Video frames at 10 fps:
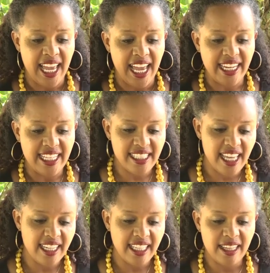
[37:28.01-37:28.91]
And he
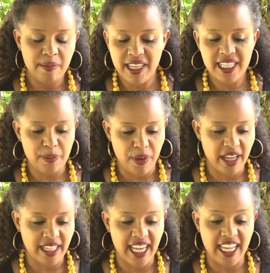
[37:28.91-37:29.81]
said, give me his
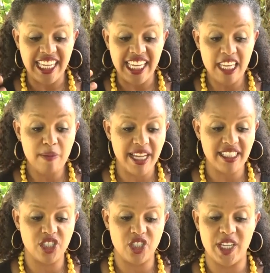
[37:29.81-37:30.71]
body. And he
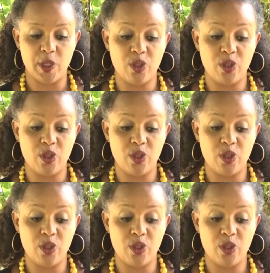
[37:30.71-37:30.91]
makes a